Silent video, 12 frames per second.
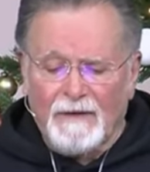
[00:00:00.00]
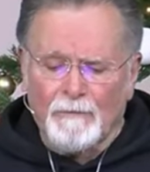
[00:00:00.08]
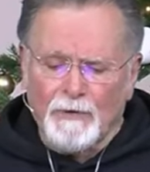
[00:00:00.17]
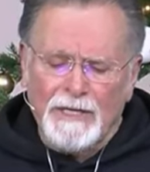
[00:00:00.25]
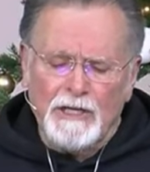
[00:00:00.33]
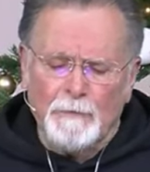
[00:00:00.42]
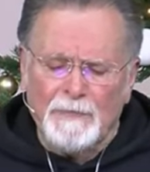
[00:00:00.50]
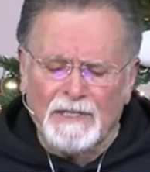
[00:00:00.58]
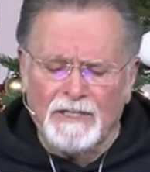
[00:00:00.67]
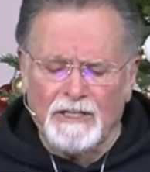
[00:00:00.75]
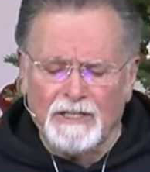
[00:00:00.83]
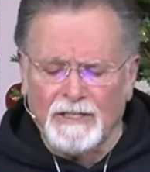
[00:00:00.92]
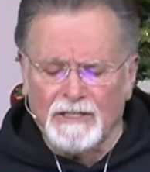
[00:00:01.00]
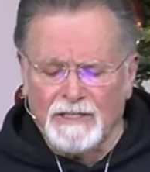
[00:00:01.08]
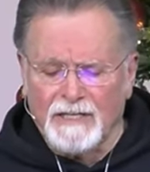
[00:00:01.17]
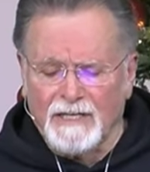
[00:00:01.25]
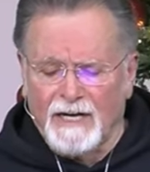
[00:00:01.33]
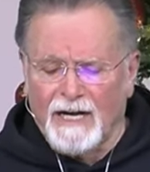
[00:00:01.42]
Bring your petitions
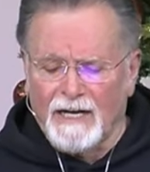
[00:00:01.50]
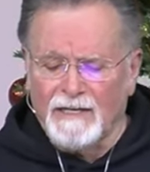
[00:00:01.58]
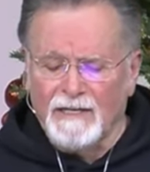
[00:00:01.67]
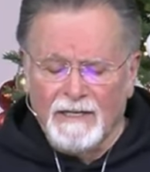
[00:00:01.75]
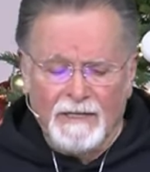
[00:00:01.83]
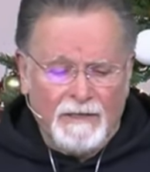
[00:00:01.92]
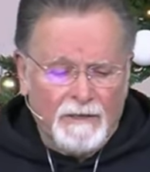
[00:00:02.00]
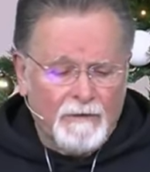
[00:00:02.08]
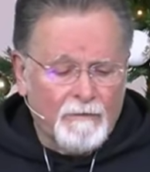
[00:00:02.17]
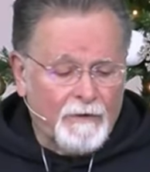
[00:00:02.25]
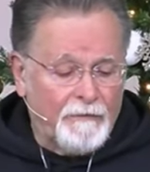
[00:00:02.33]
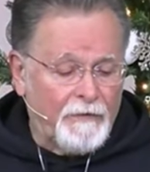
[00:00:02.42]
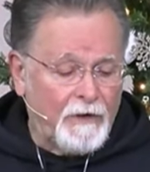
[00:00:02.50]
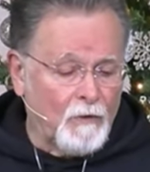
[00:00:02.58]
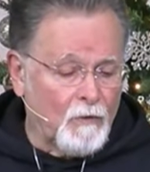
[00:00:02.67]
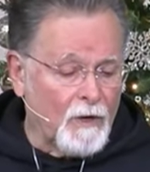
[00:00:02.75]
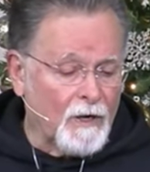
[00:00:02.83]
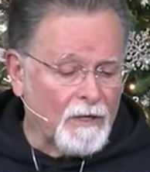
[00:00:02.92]
to God with few
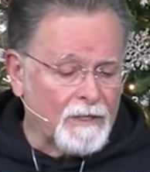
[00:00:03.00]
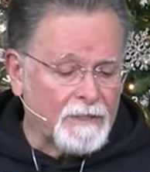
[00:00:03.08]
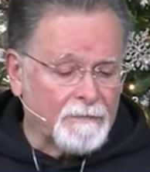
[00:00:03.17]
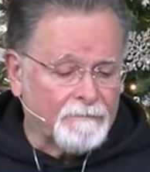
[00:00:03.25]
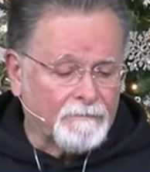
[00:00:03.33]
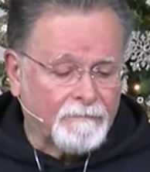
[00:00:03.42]
words.